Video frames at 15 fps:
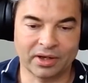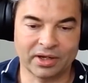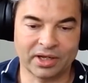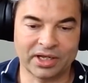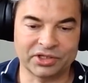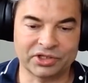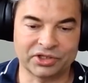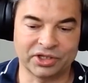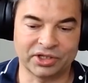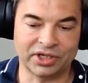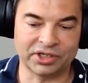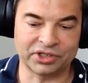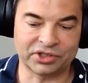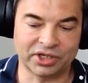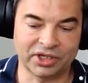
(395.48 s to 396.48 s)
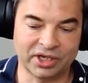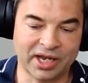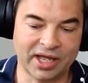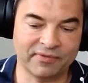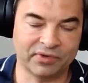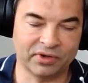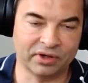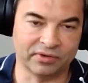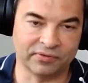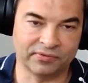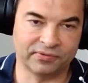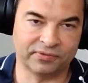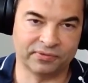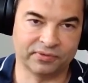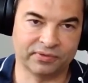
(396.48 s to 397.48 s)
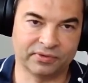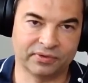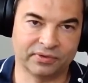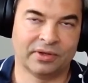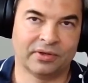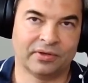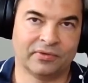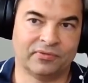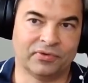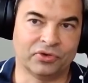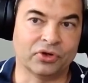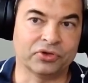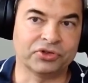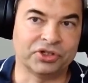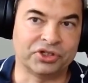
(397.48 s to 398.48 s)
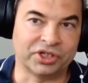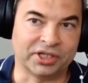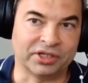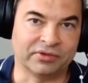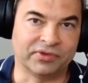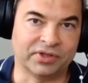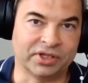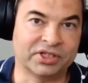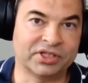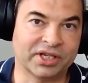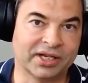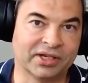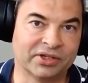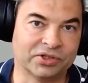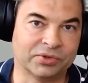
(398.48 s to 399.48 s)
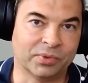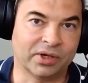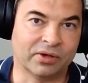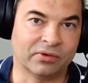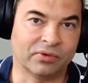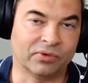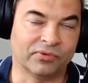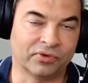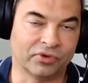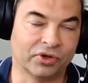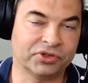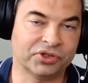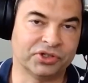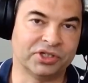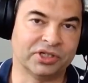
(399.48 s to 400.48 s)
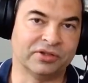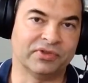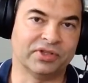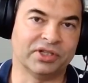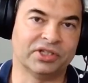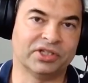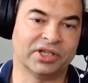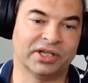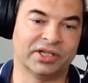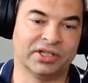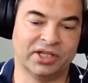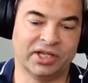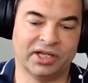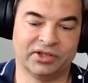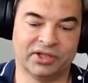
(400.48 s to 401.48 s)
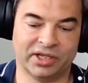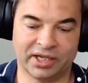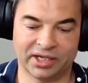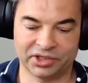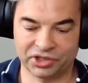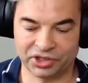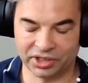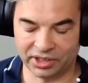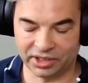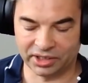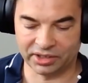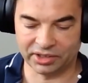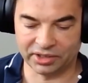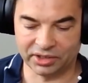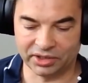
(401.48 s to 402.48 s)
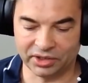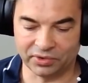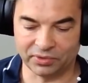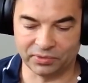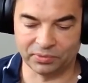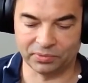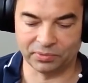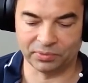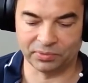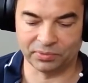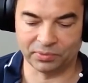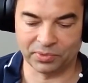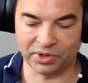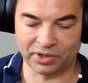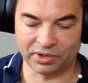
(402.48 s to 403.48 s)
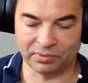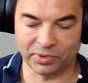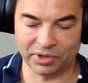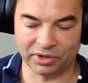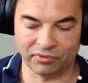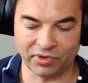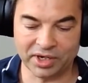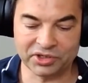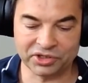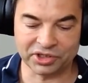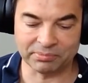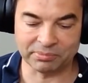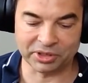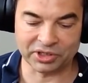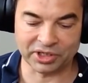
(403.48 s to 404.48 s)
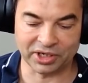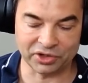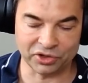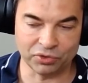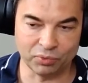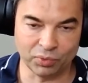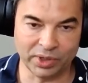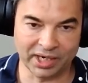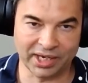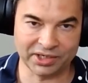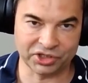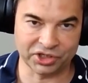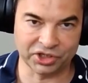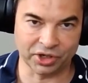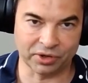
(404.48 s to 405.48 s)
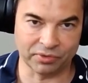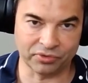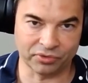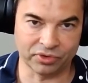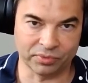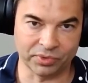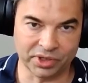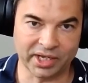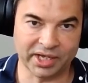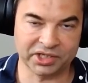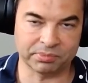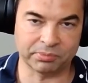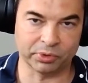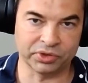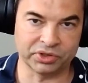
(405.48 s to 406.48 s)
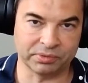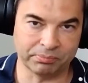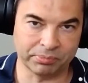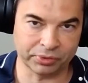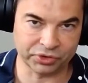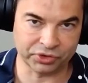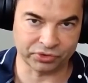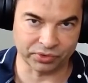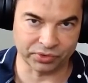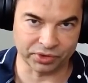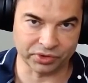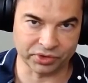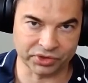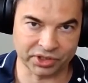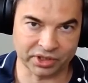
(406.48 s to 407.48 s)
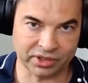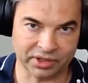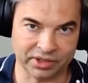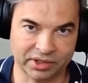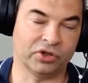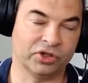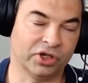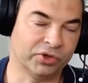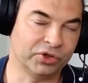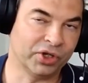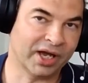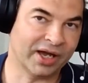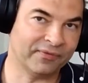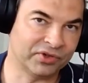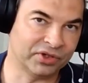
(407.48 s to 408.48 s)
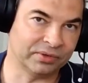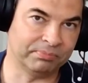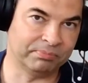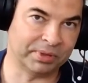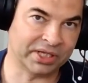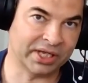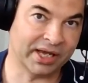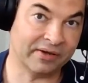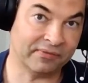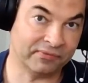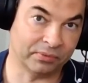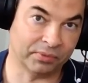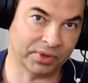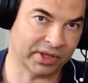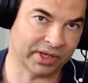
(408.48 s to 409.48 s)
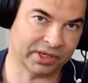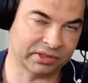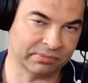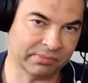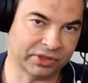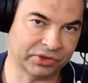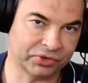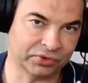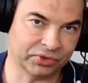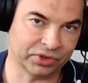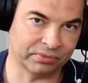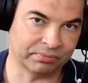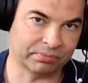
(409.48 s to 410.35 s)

it's the level of ferocity of the attack as well, or ferocity of the attack. They actually, with a red team attack, you will actually go through with the exploit and push through the other side. You have to be careful with that and make sure the